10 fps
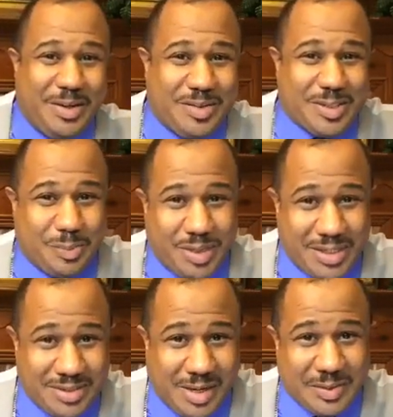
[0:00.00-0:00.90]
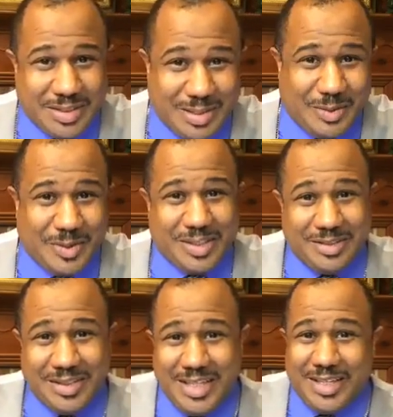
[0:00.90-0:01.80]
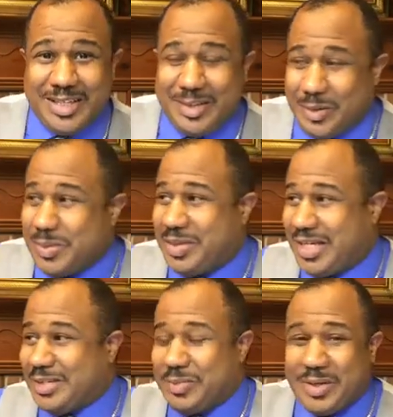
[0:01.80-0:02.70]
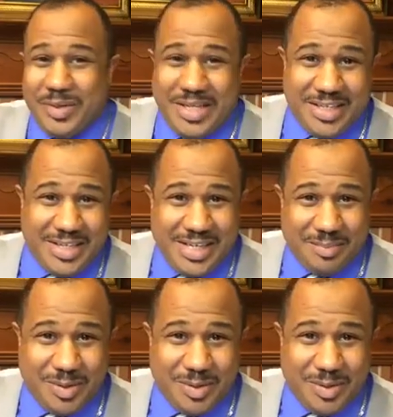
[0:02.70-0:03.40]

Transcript: You just pray and talk to the Lord, and you know we'll get to where we need to get.